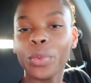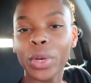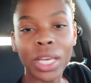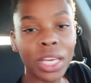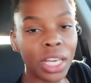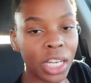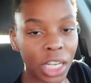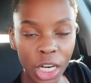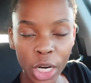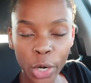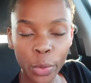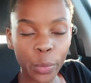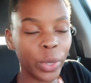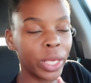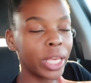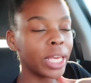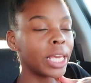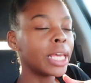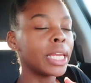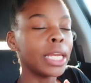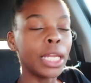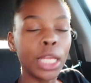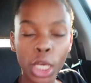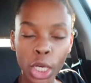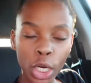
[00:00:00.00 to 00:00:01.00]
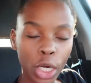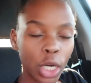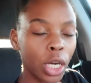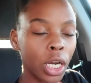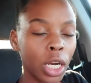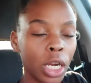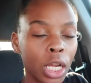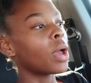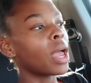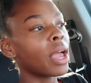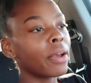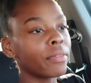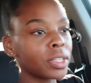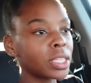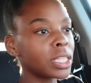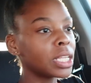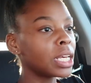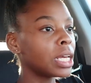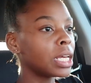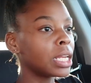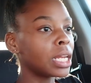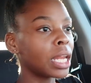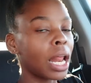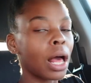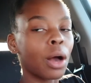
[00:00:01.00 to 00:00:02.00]
We here, we in here for
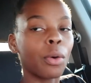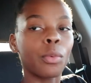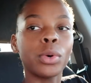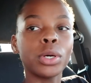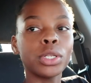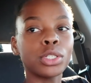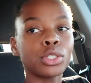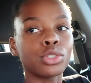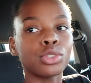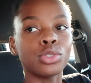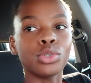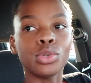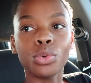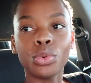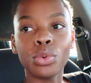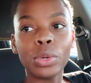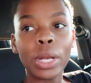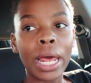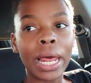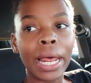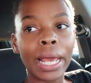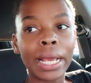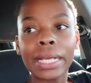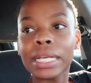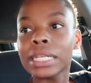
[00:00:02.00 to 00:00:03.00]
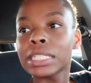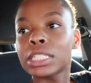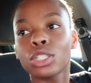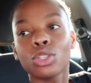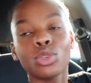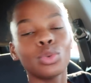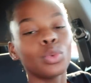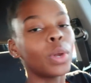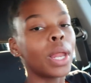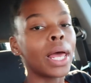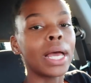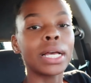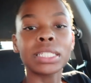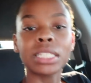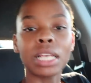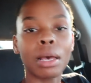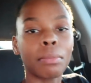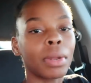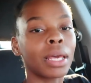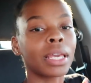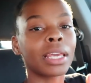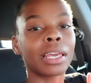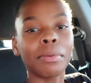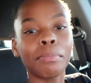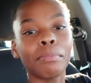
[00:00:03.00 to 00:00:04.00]
everything that I wanted to do that I didn't get to do last time,
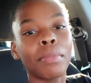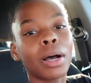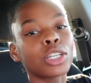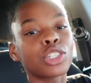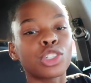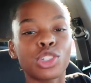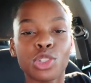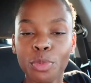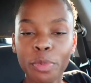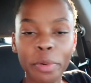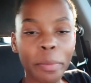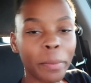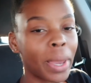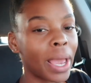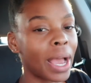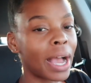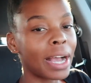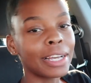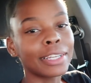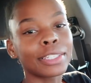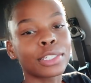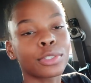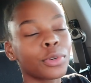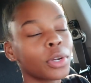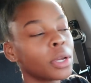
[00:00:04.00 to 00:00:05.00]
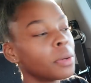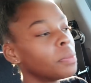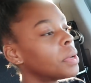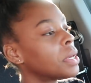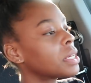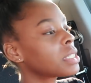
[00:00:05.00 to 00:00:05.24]
like getting my Superman ice cream.